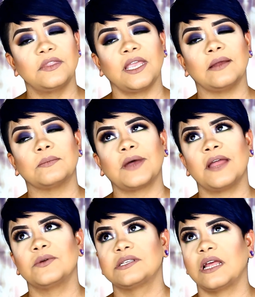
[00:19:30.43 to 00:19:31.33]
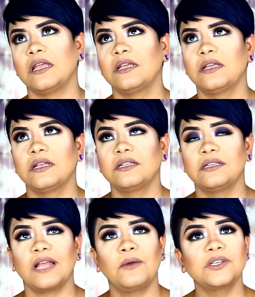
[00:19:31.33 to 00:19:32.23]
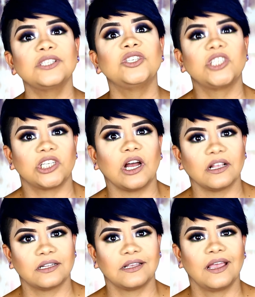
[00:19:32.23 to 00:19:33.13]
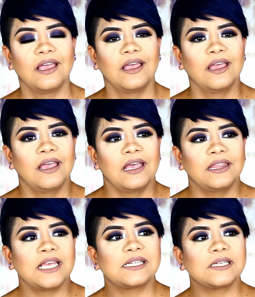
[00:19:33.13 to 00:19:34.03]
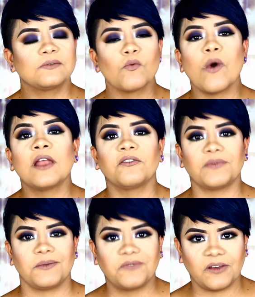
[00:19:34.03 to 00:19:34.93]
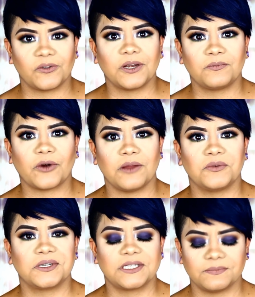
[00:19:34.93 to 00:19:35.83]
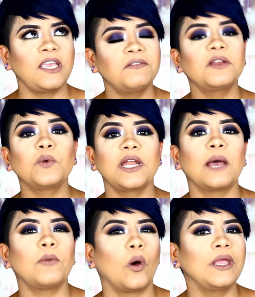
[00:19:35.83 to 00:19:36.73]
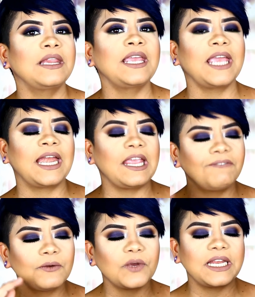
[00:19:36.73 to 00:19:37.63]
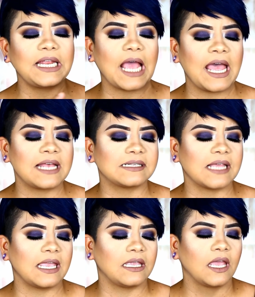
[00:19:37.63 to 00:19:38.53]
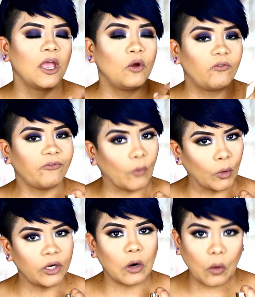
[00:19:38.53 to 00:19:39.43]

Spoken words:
damn, I was in shock. This is one of my favorite primers. Even when I'm oily, and even when it has like 4